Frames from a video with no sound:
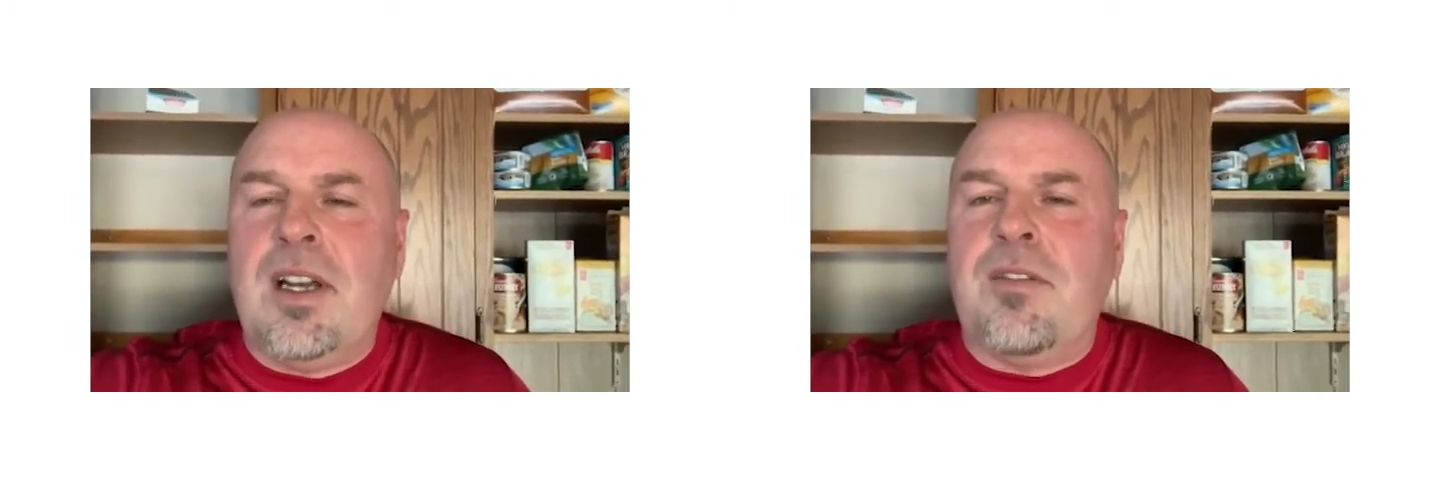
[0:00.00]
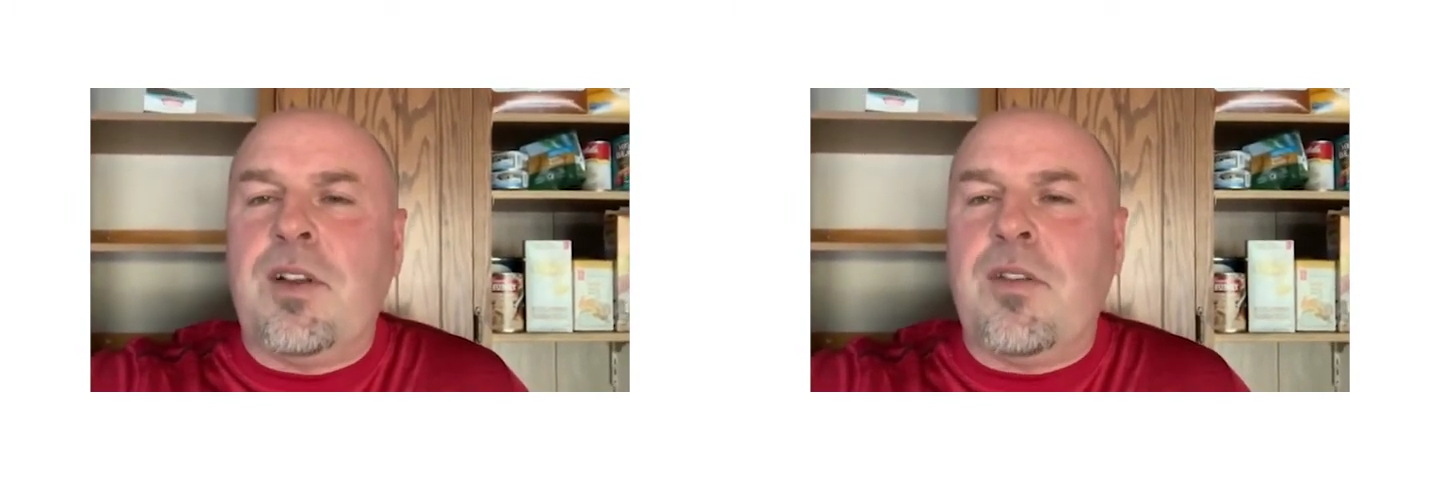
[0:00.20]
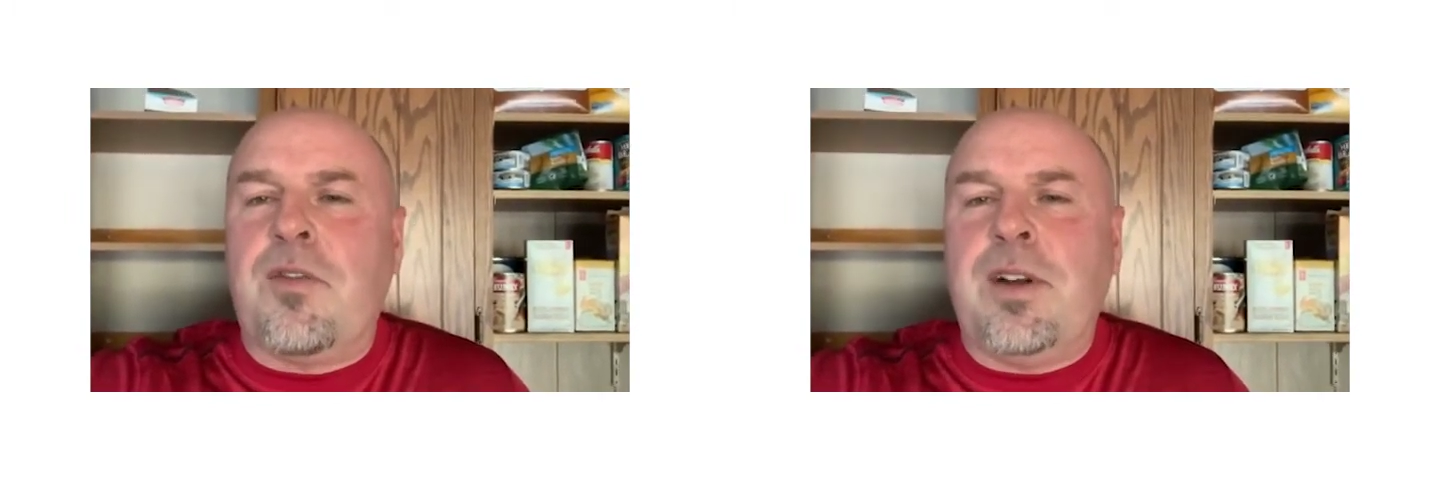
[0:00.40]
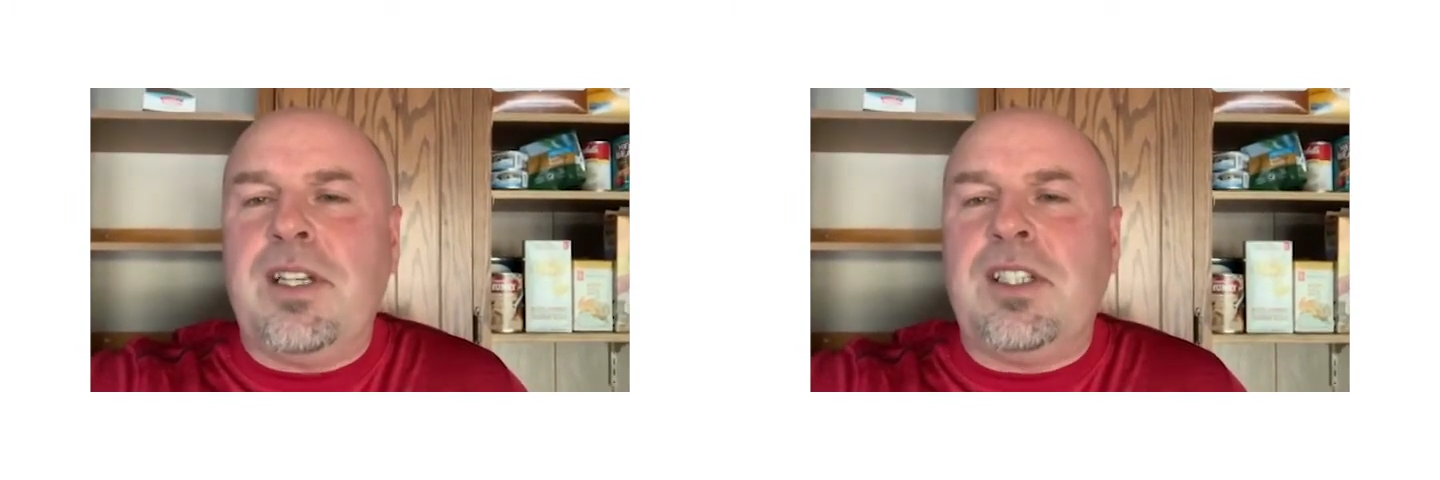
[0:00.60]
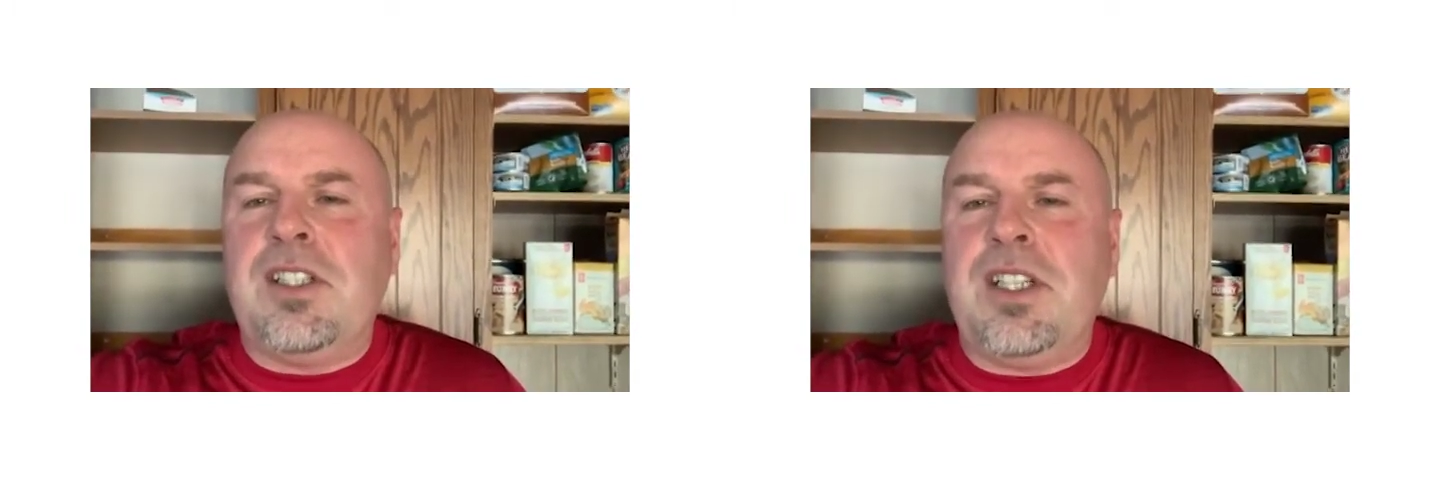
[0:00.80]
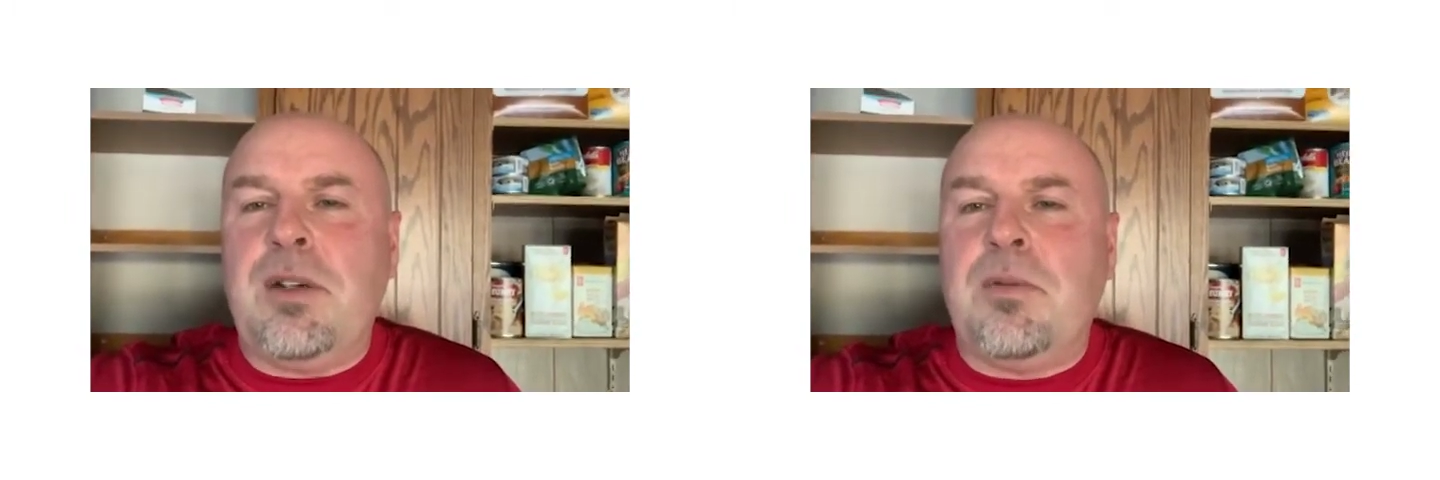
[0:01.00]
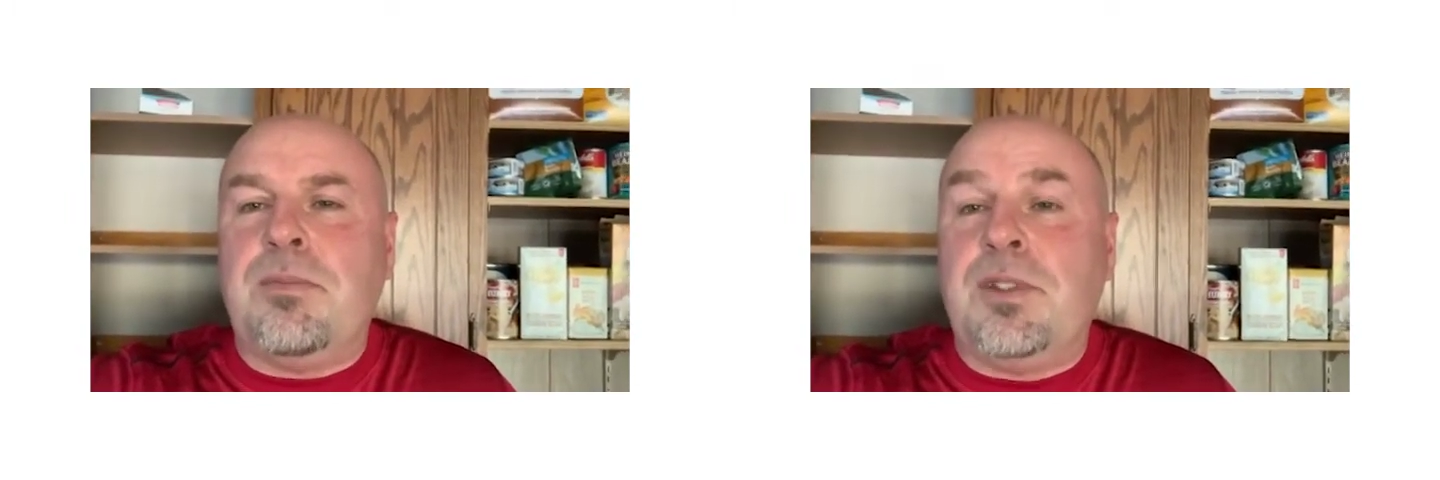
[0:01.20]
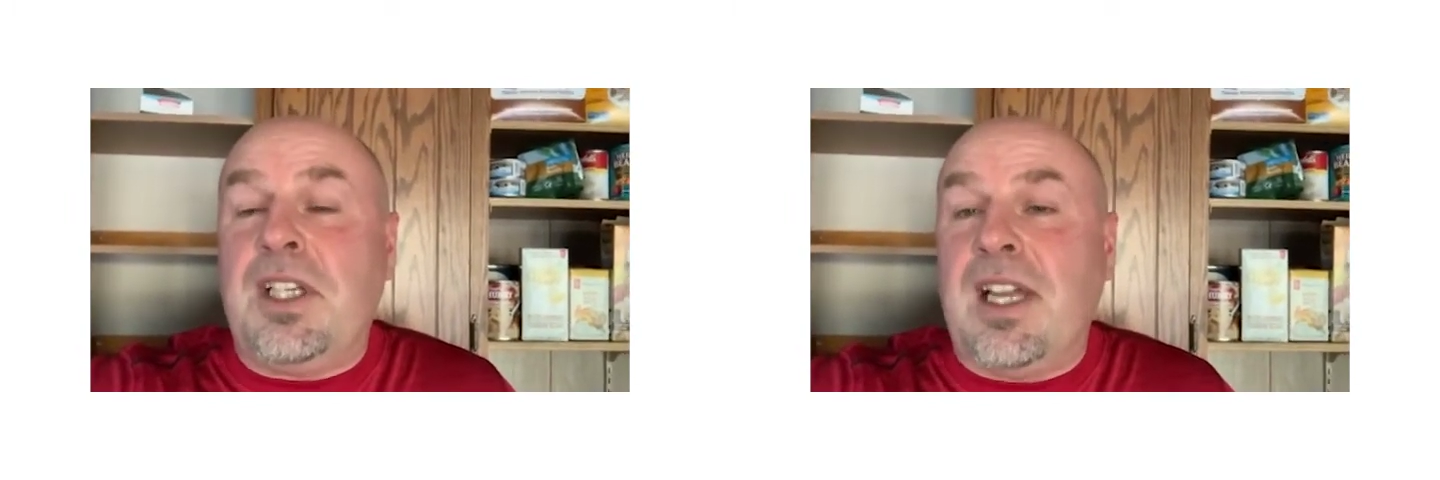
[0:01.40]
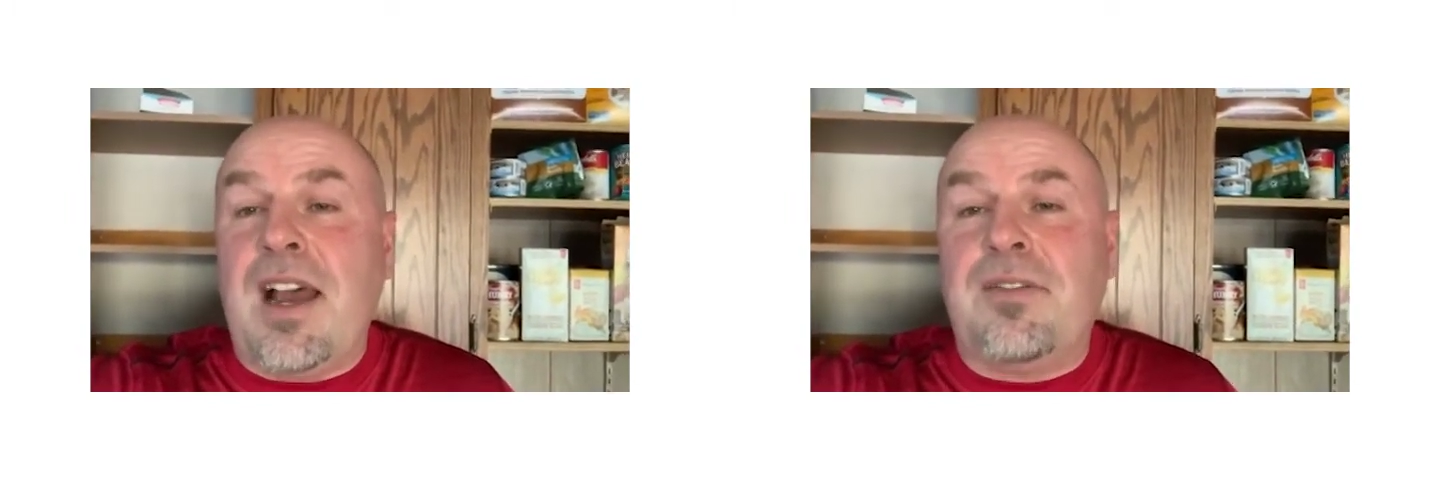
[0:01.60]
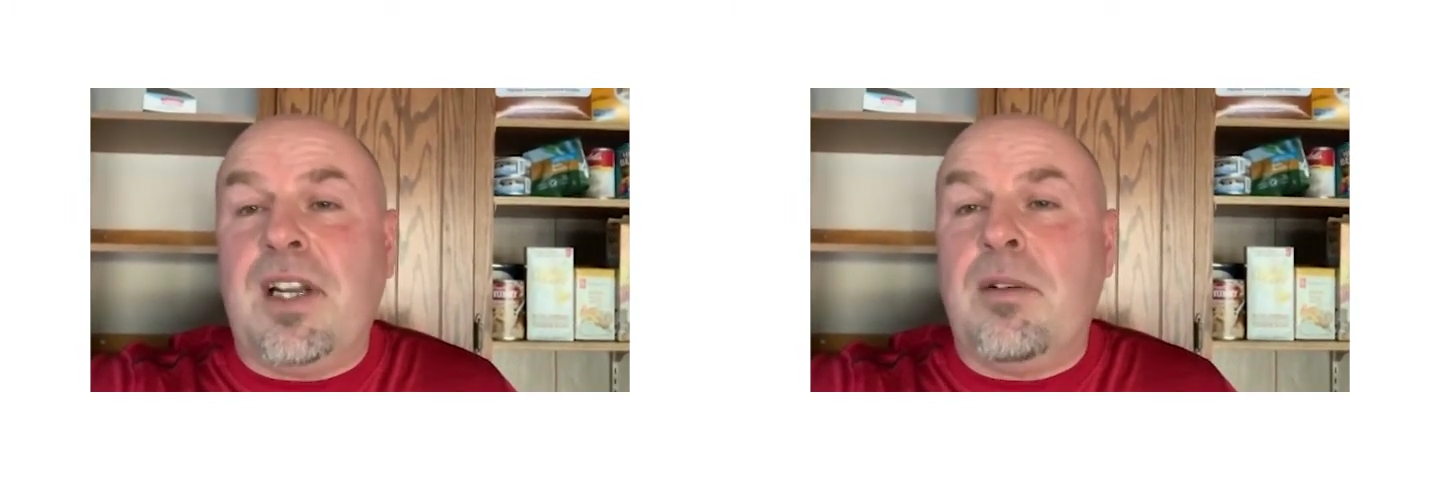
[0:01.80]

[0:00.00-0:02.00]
for the fridge, and she left,